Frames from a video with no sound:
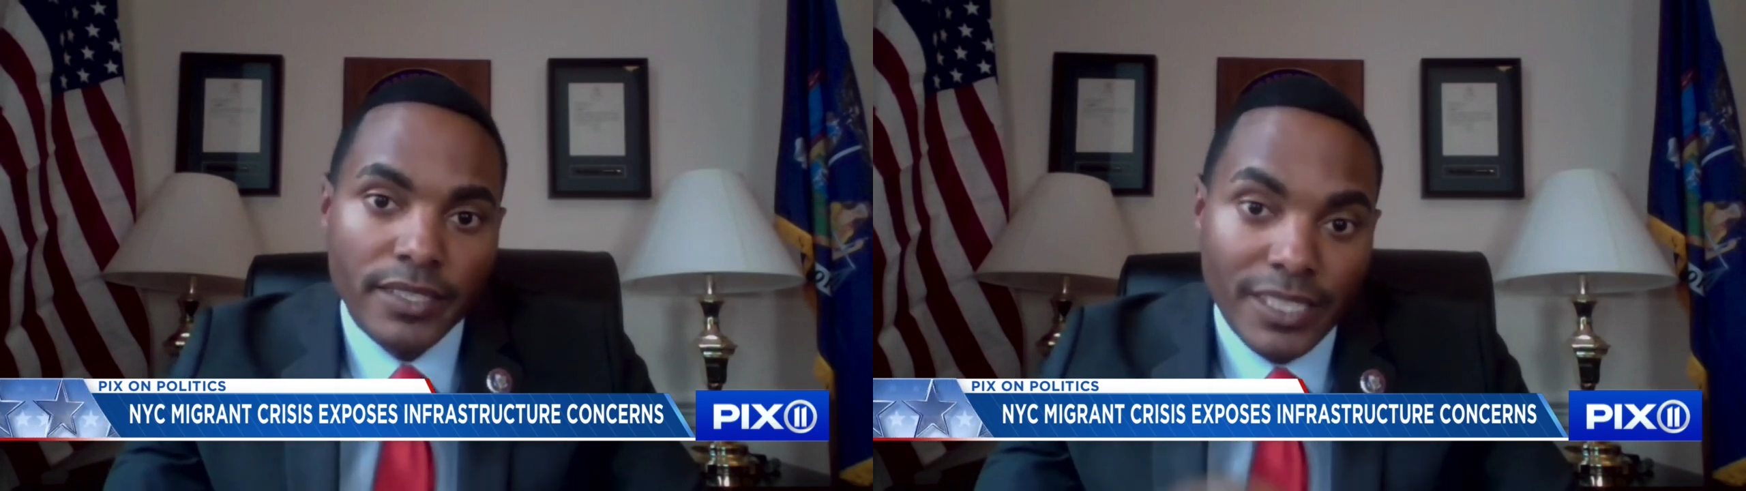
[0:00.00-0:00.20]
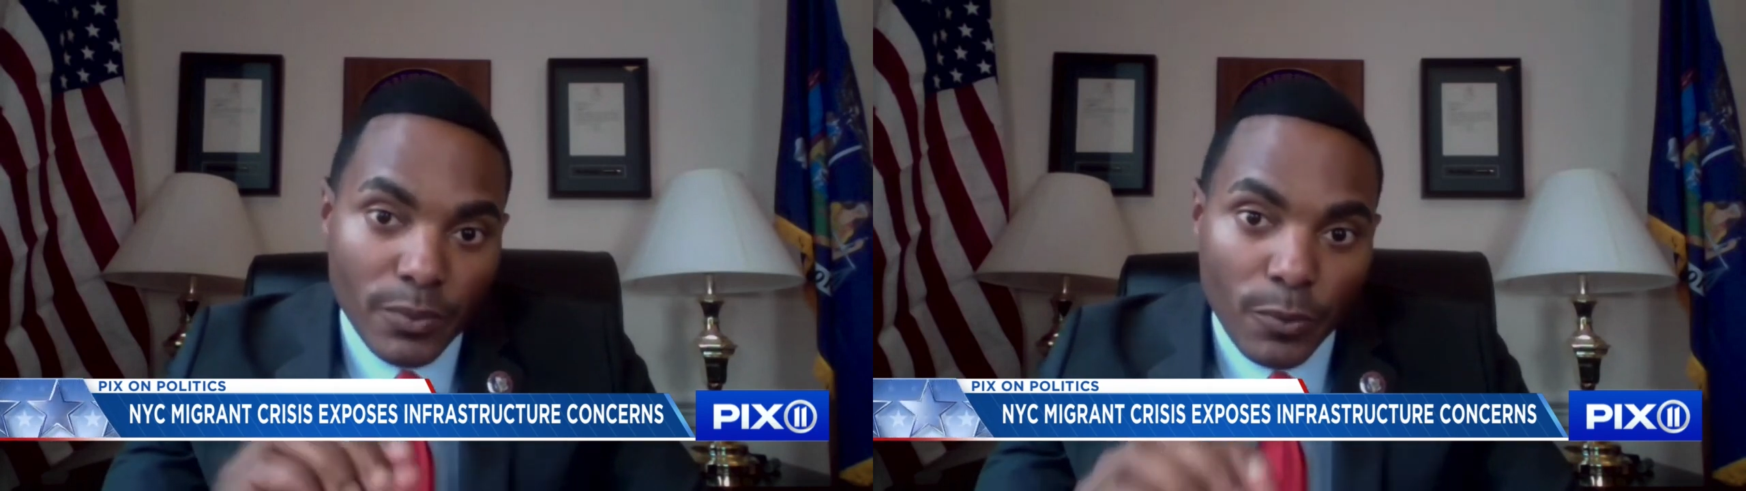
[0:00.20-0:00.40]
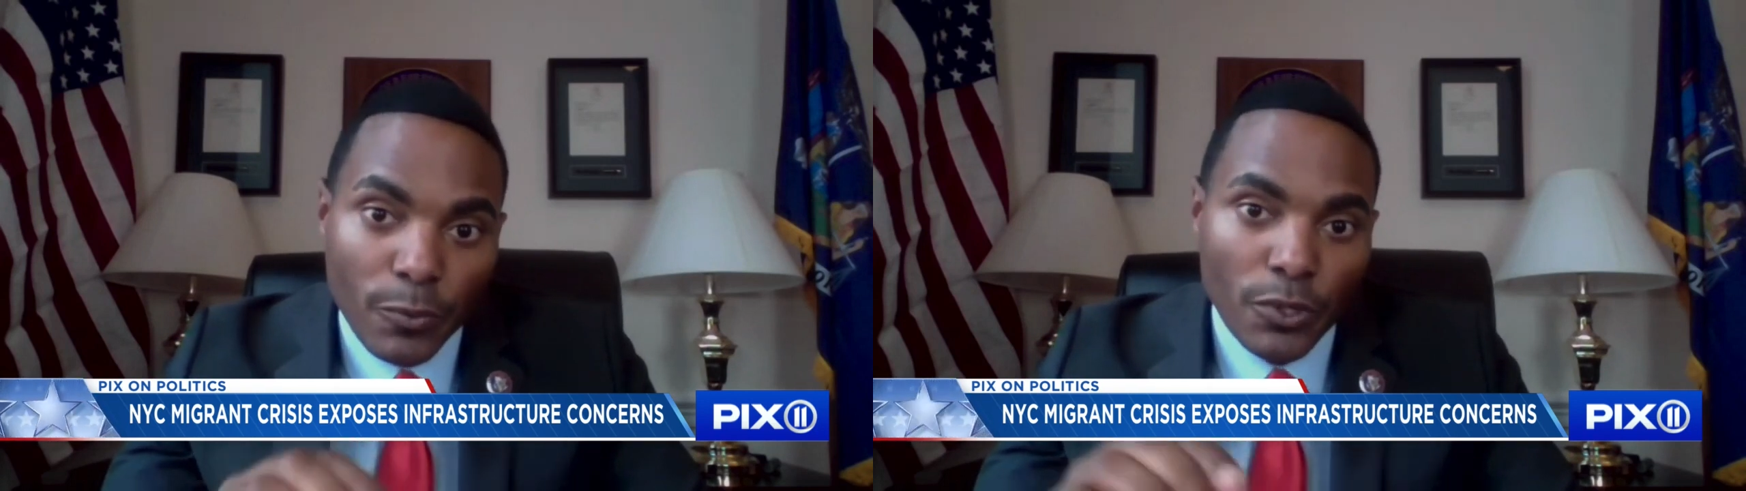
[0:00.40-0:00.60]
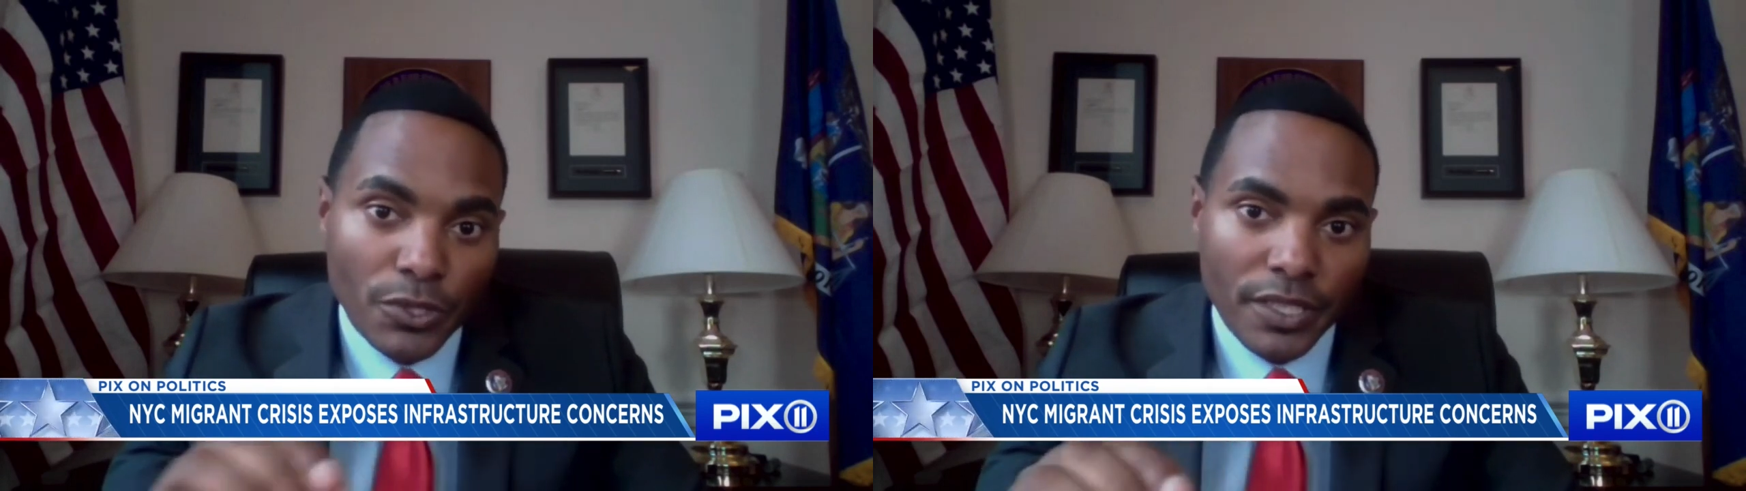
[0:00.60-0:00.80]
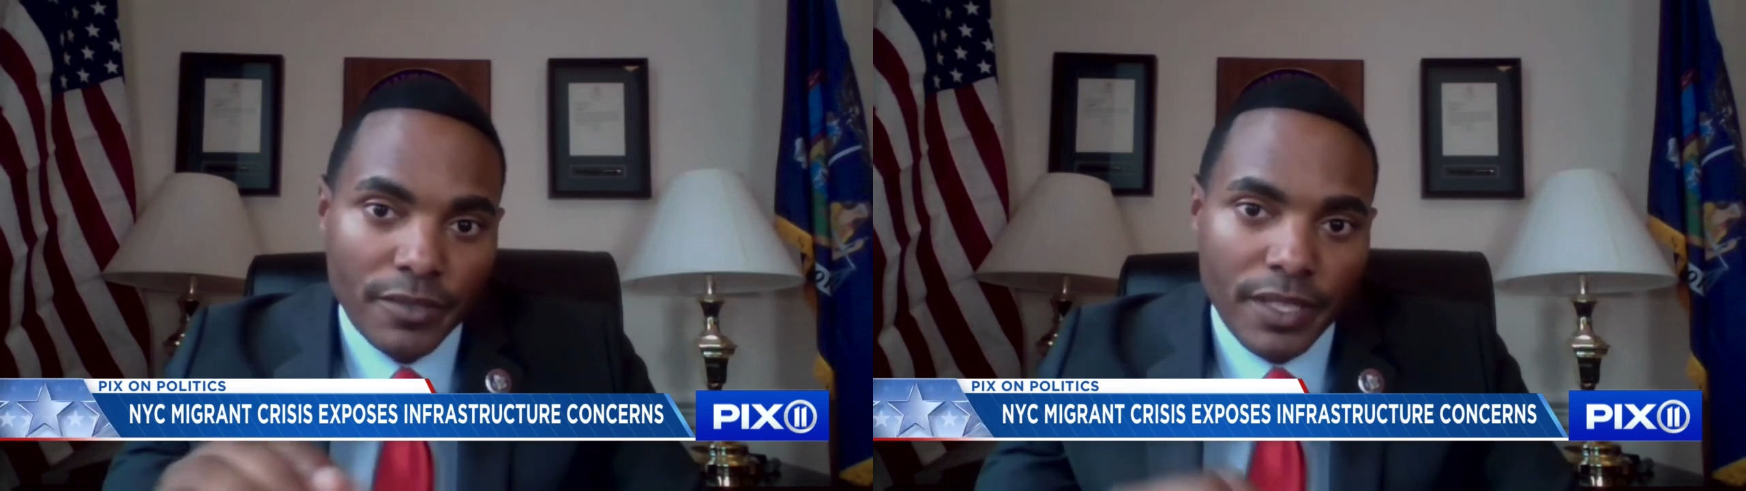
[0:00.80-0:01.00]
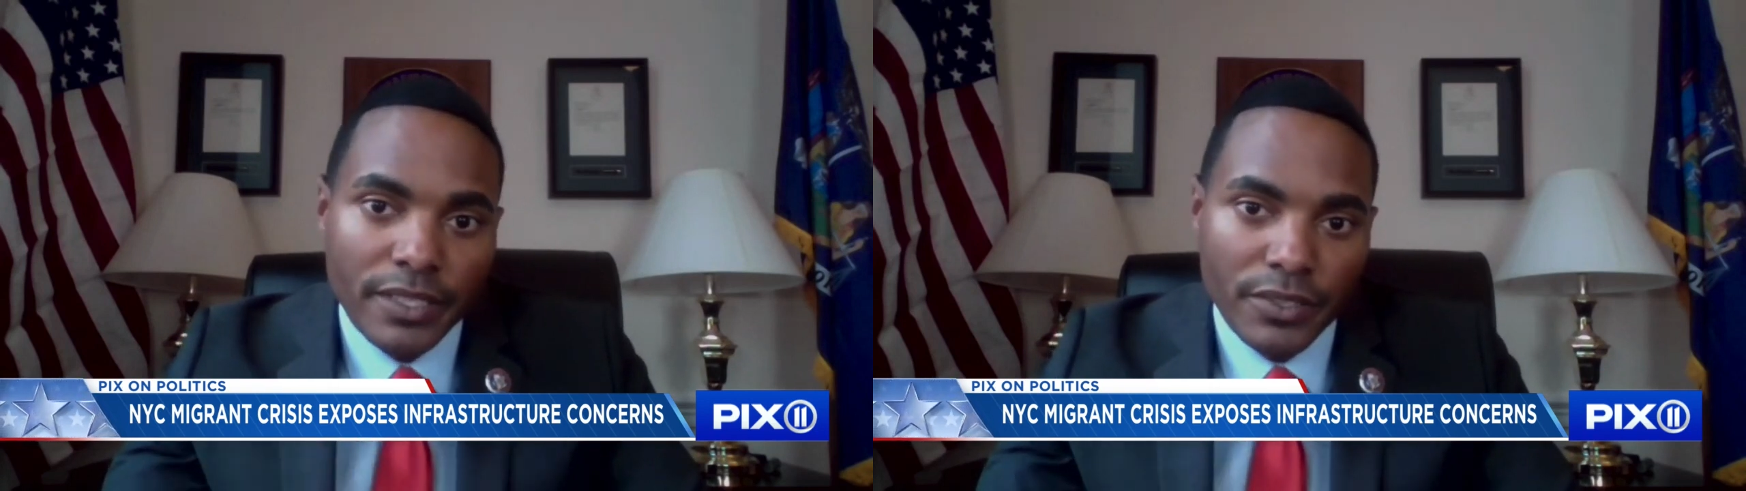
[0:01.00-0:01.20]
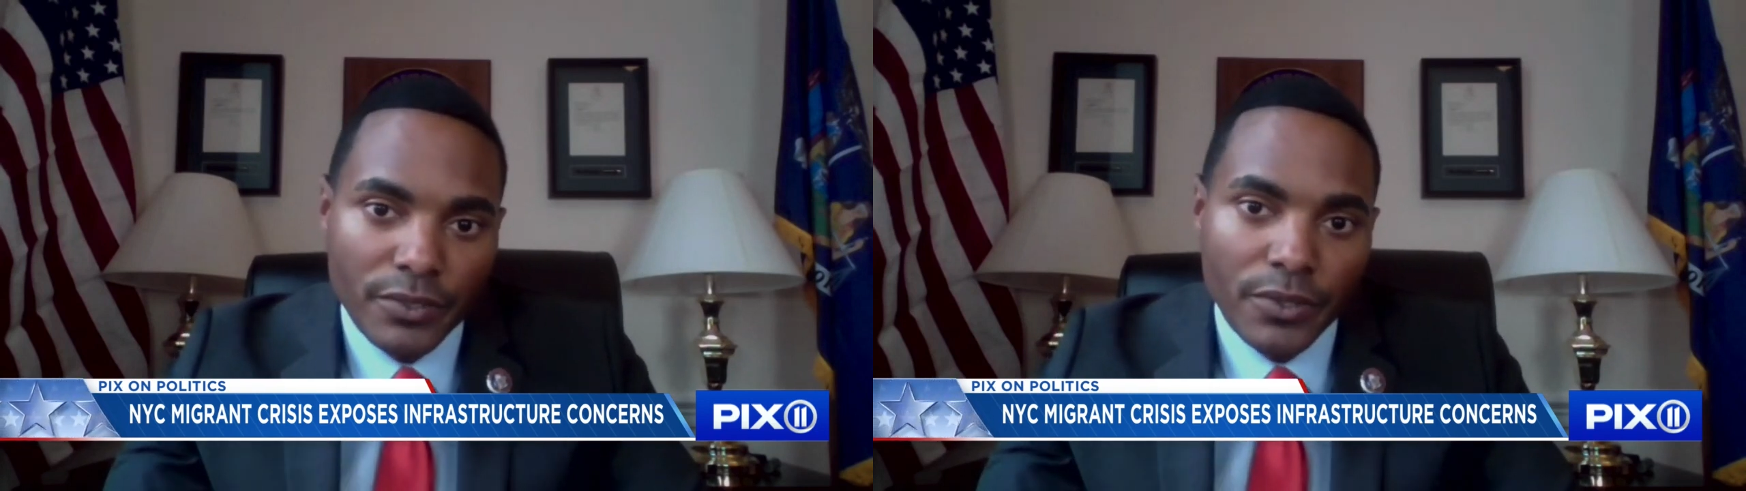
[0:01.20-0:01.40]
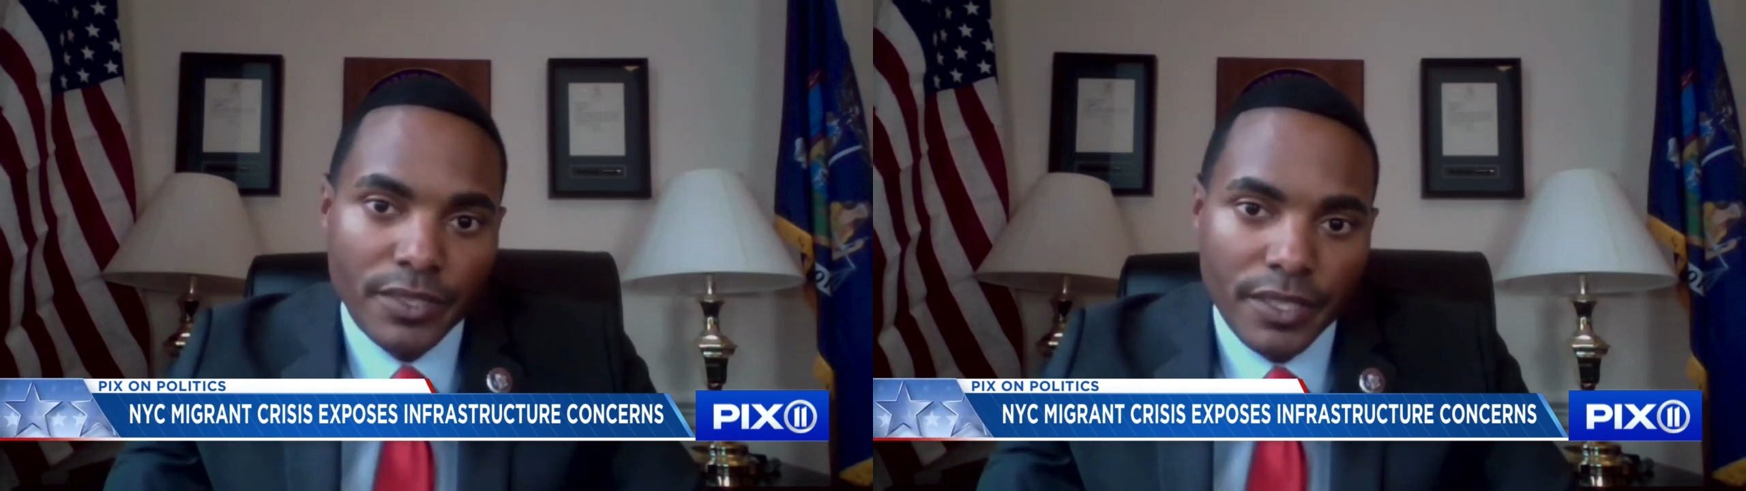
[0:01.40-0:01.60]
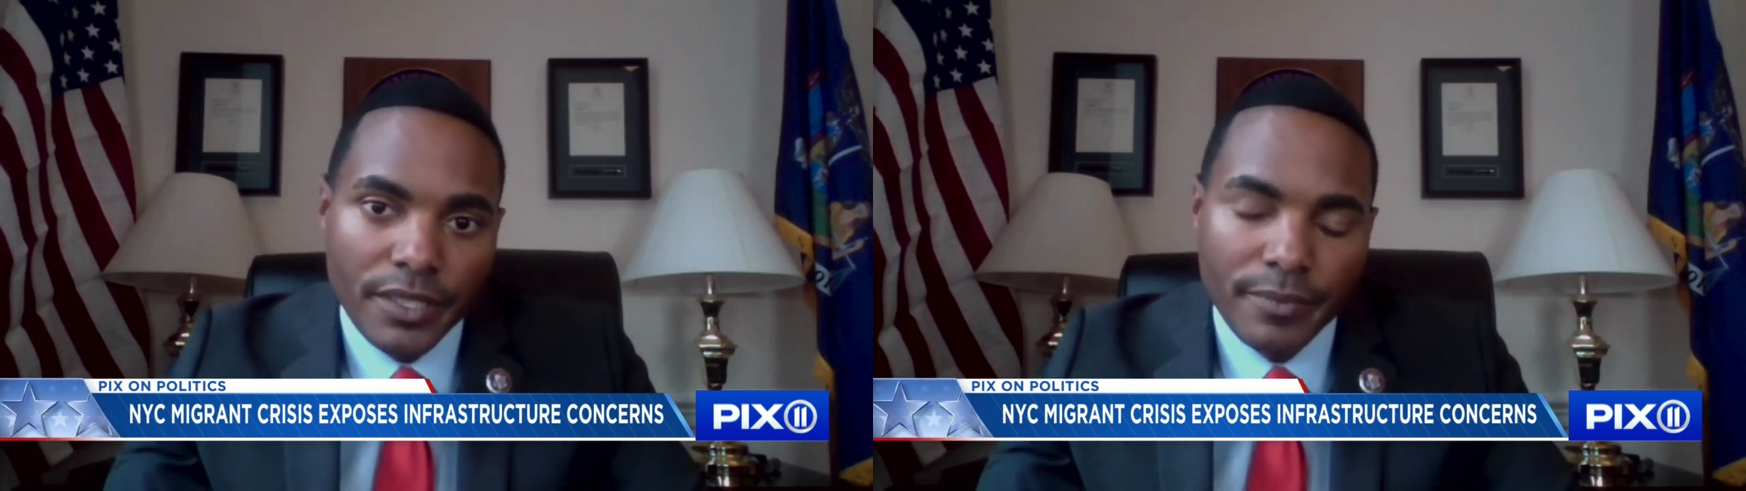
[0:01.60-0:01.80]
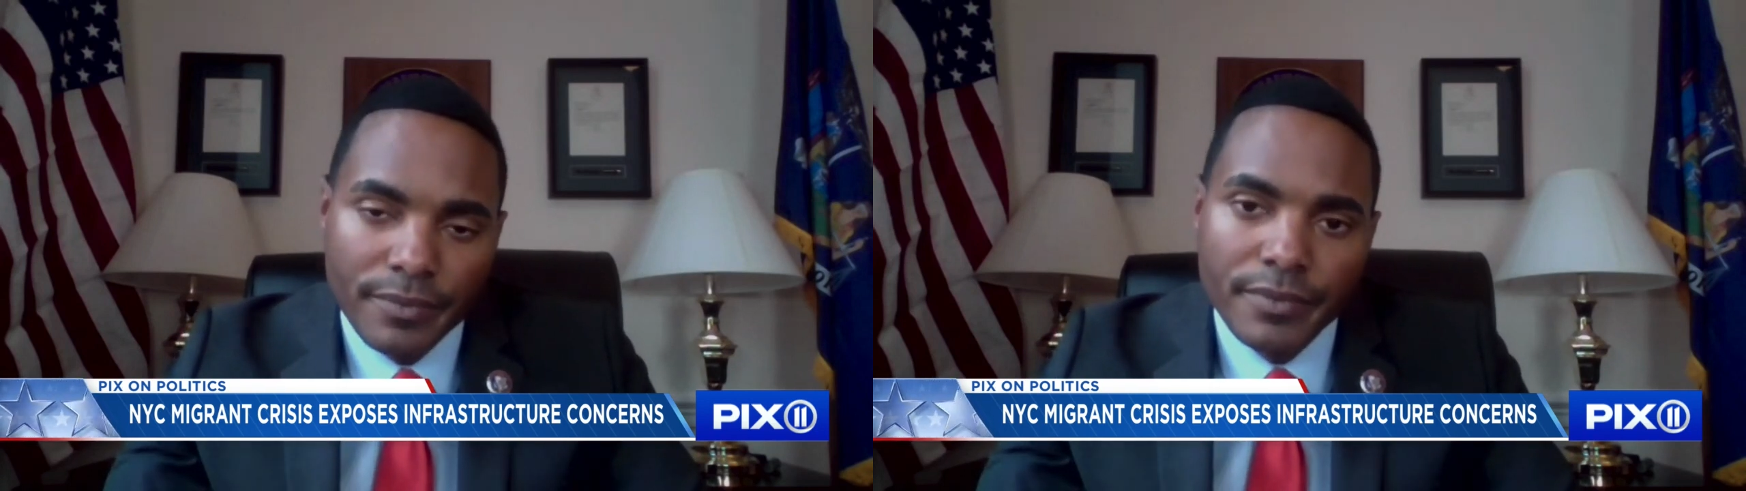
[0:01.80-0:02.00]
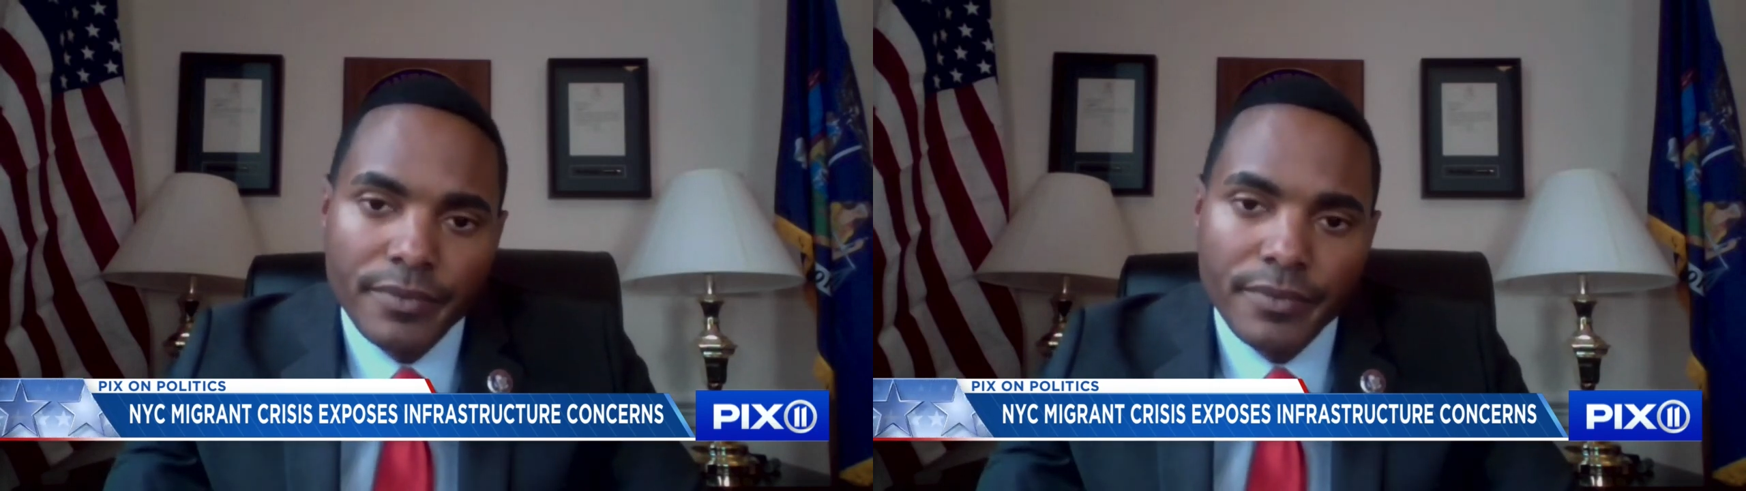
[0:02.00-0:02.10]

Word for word: has disproportionately affected New York City.